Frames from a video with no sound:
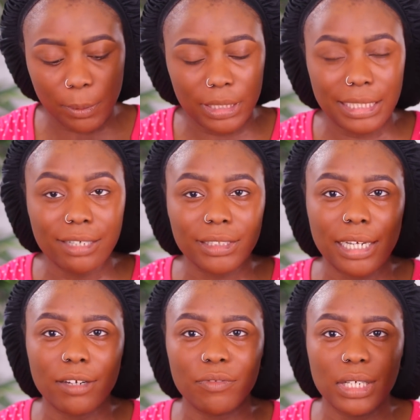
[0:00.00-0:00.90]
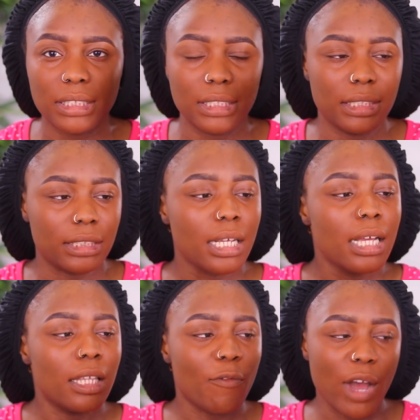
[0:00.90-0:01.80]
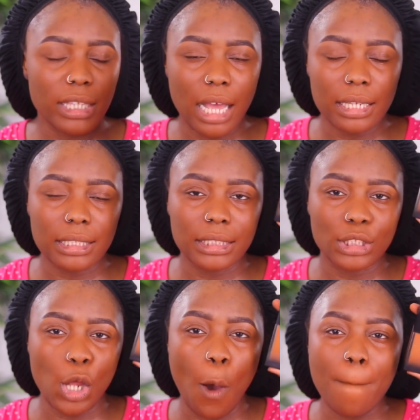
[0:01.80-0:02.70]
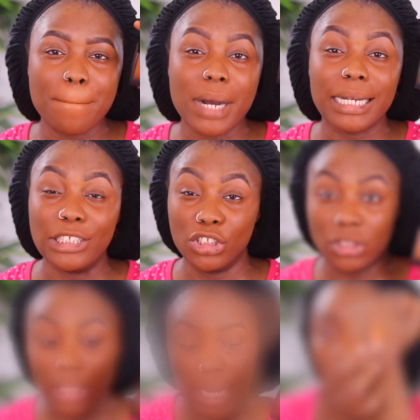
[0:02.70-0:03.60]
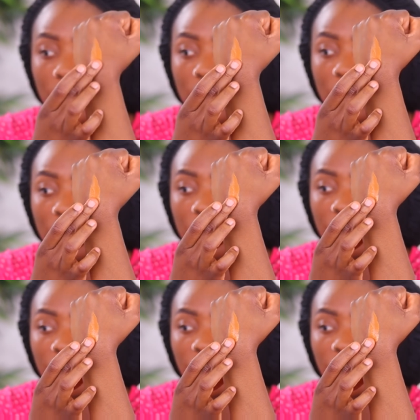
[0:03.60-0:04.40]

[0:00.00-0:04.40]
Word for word: but the downside of this is the fact that this is not my shade. So I've